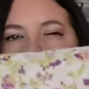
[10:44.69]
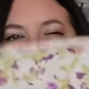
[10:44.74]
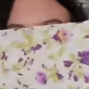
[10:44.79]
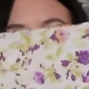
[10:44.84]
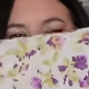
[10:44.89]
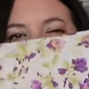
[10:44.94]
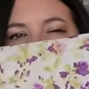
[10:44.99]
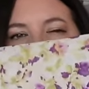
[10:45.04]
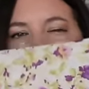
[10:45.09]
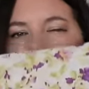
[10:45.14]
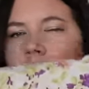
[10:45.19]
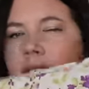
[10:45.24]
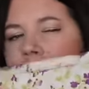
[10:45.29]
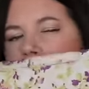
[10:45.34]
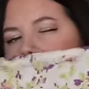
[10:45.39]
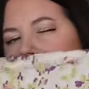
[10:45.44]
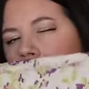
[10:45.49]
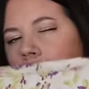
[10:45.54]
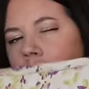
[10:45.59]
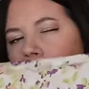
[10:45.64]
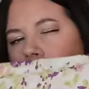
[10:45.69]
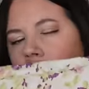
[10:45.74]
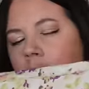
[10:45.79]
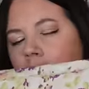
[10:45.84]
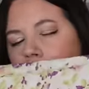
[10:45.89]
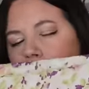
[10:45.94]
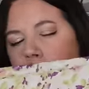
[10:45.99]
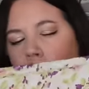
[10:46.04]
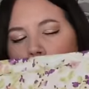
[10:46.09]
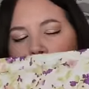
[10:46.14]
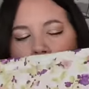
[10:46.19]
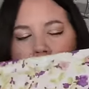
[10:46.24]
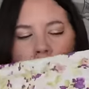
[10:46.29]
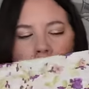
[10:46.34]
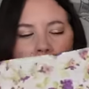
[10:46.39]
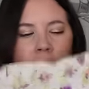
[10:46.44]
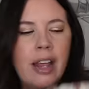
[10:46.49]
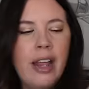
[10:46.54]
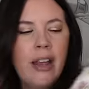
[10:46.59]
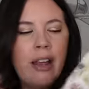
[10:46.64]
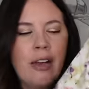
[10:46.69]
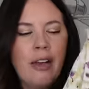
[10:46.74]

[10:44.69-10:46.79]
cotton, this is like a cotton lawn